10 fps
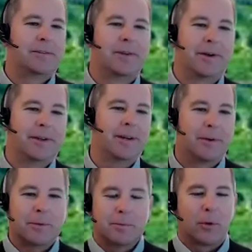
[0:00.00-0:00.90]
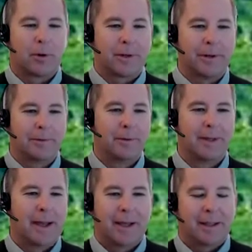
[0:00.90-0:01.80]
So, more,
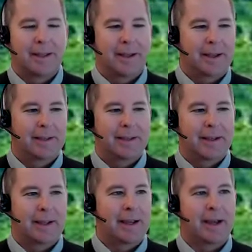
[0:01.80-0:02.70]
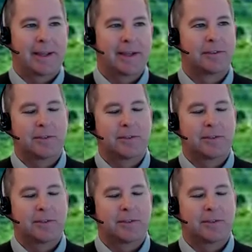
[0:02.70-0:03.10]
I guess